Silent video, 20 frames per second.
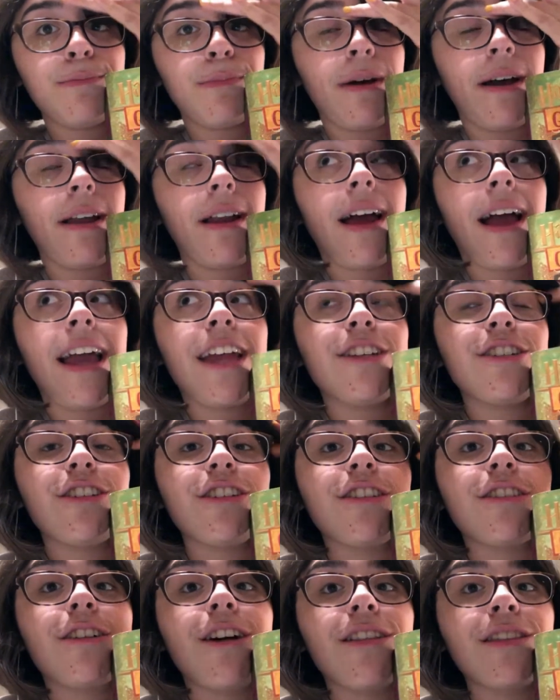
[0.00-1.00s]
but I
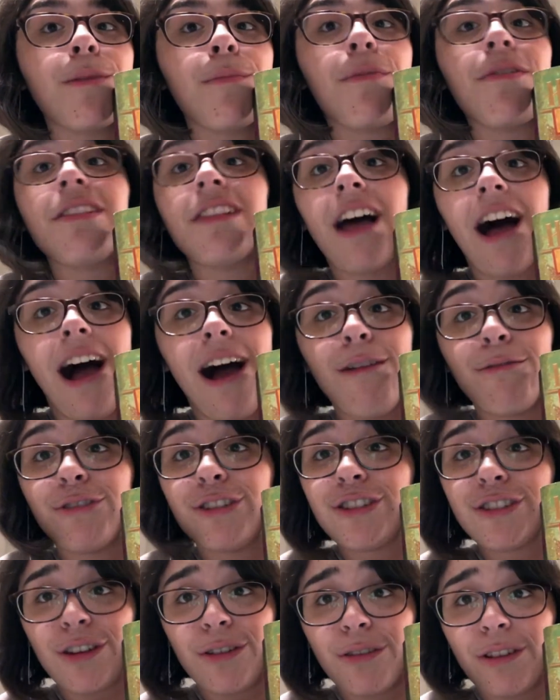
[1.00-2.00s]
just thought the plot
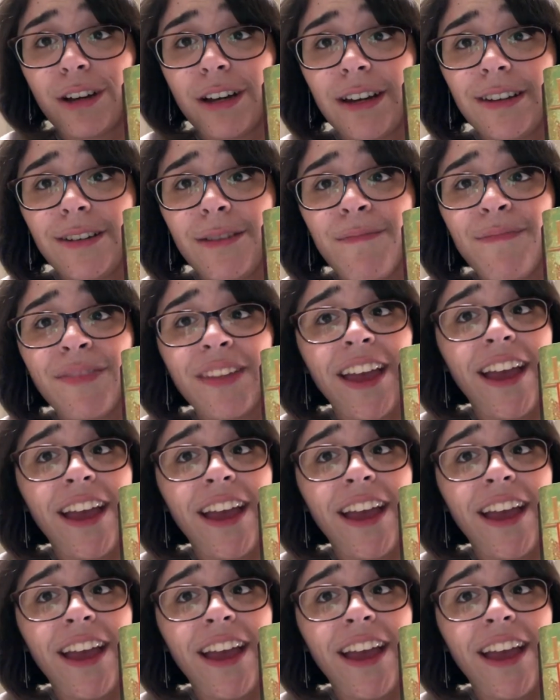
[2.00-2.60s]
was so good,